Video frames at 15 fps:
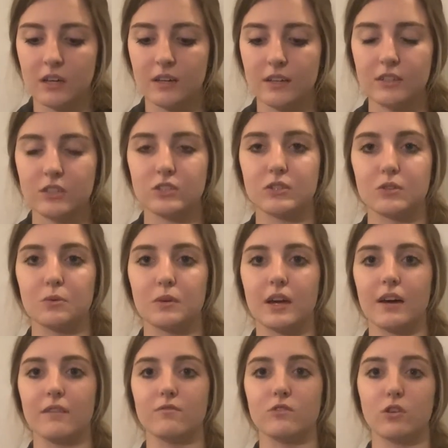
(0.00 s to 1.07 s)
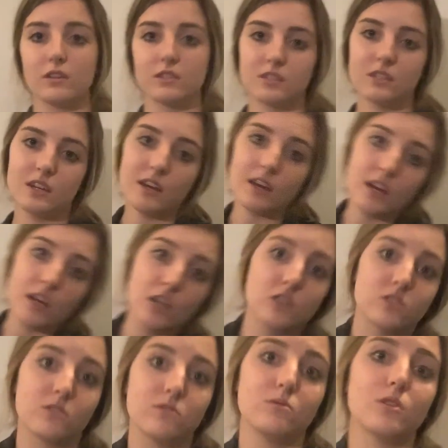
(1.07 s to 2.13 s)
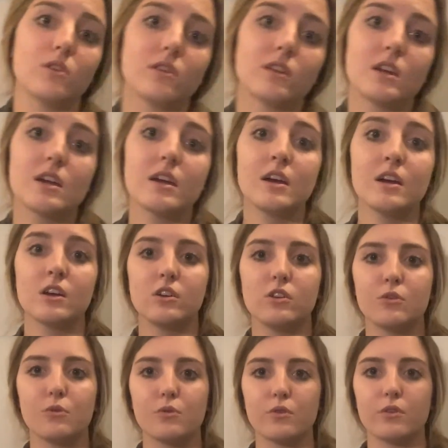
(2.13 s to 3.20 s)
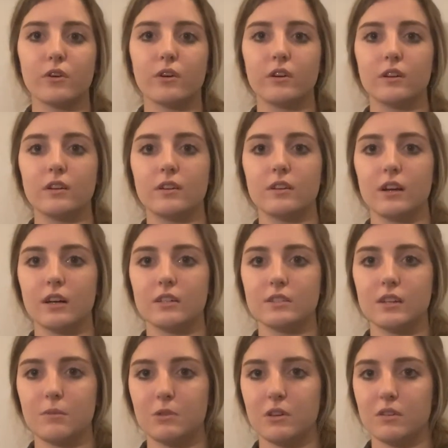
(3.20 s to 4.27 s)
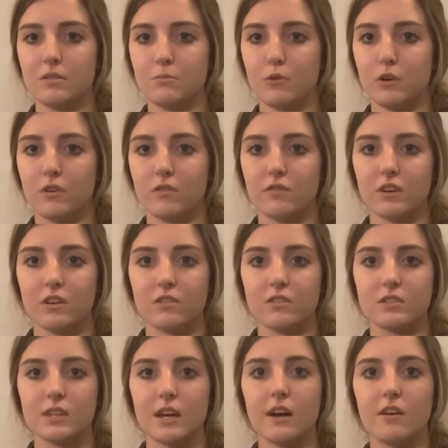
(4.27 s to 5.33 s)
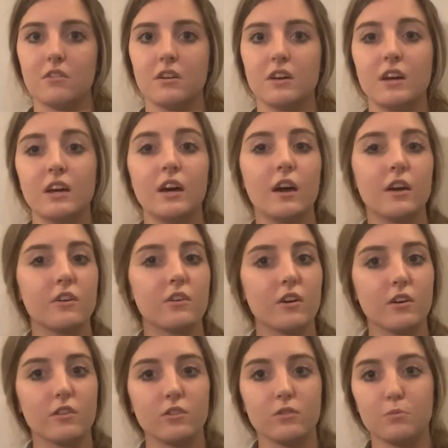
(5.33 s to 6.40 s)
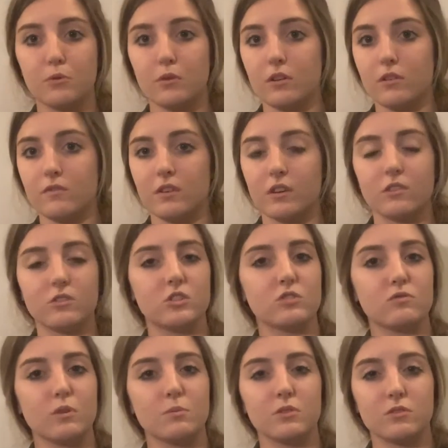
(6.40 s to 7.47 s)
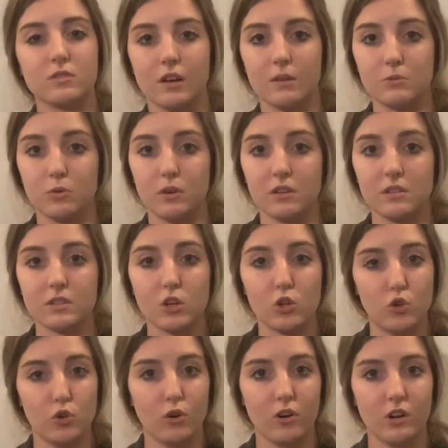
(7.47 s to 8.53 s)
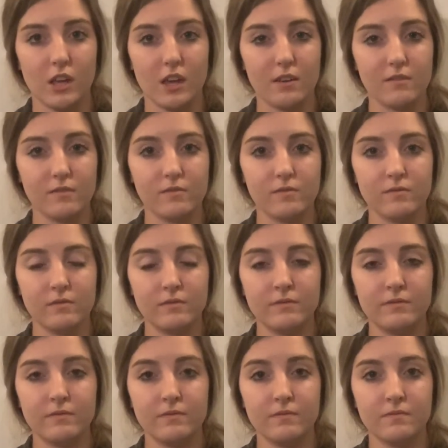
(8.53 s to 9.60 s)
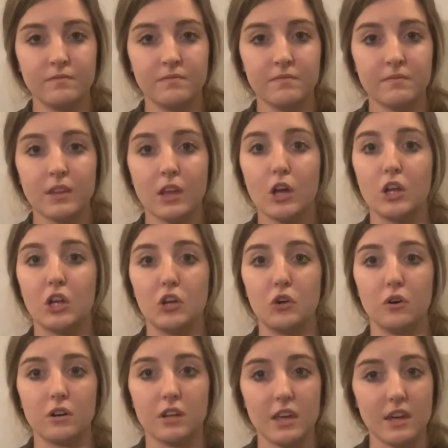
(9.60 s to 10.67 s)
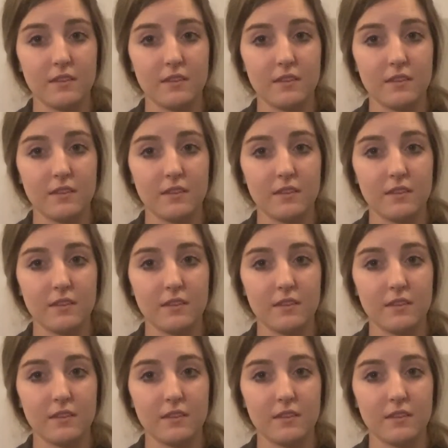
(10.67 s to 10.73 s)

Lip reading: So we have naughty. So naughty, your non-dominant pointer finger is out, and your other pointer finger just rubs on top twice. Naughty. Naughty.